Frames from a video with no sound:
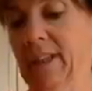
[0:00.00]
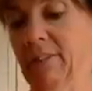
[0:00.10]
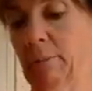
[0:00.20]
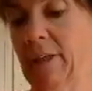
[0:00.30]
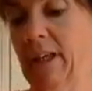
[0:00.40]
that
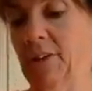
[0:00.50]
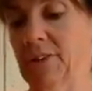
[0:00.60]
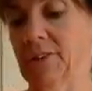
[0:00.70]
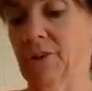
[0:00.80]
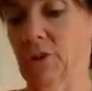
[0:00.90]
everybody
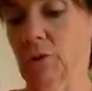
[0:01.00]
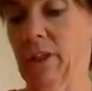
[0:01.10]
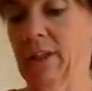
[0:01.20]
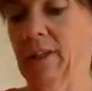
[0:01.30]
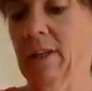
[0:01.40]
else is
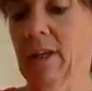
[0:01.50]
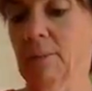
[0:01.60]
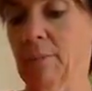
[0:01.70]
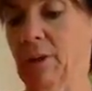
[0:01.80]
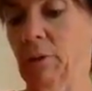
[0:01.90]
enjoying,
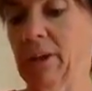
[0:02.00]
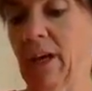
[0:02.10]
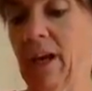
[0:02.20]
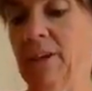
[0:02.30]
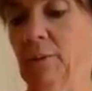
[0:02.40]
but only
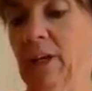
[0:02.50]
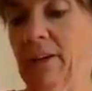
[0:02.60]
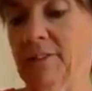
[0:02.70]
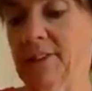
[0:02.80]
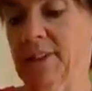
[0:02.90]
I don't
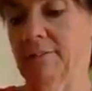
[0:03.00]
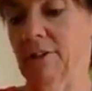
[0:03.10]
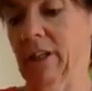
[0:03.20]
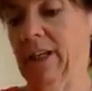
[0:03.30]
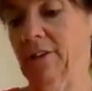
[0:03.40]
have to
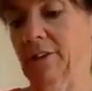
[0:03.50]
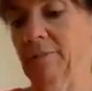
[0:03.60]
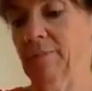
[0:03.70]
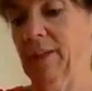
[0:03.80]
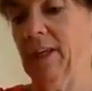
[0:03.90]
suffer later.
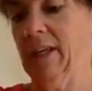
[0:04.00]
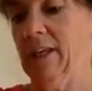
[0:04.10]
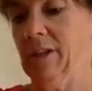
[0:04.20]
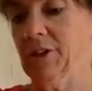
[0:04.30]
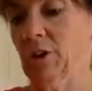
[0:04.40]

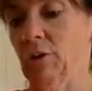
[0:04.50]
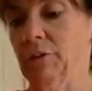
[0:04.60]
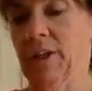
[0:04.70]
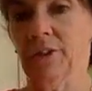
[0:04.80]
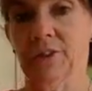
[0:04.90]

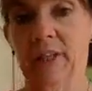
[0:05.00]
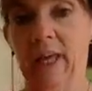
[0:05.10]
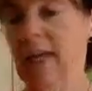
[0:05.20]
So there's the